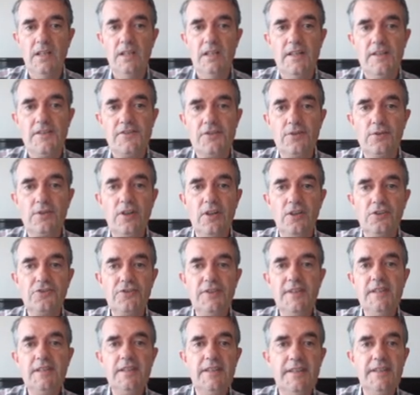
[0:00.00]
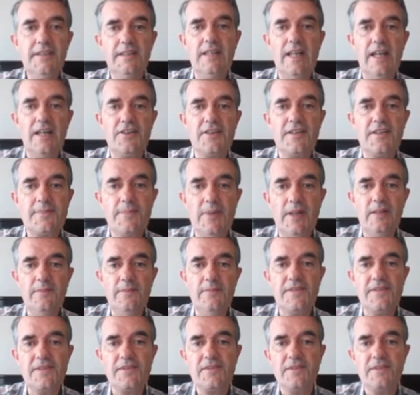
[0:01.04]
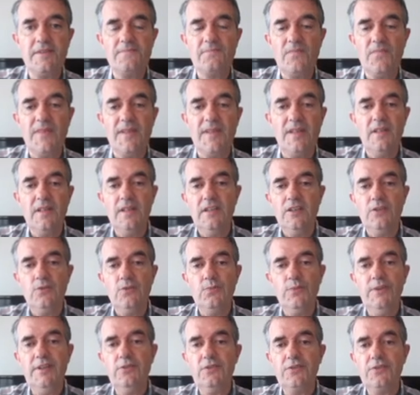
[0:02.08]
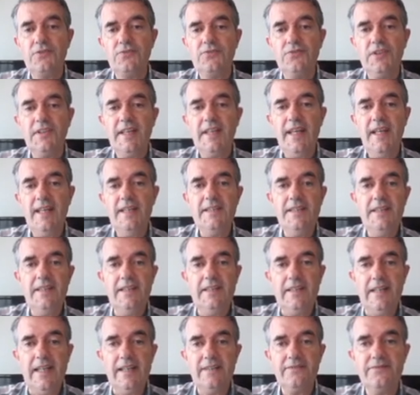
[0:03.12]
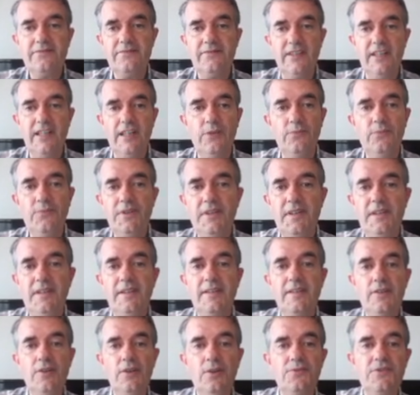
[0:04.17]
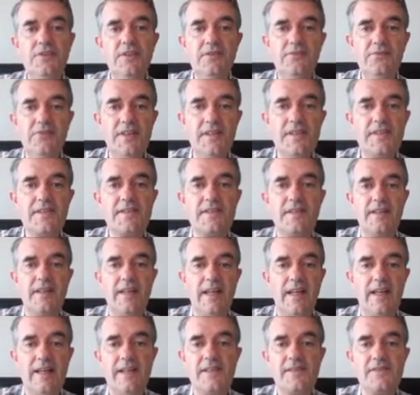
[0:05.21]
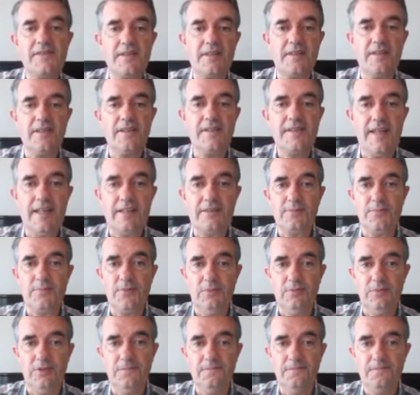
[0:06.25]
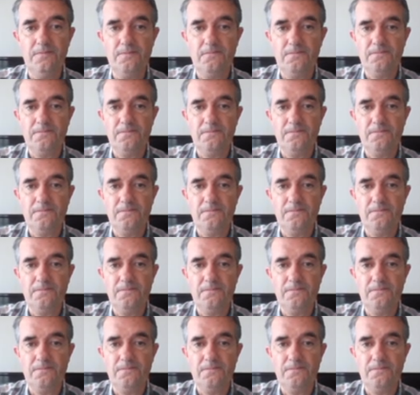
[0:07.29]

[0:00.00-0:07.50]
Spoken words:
So concretely in our experiments, we looked for a KDNF and we coded this as a SAT problem.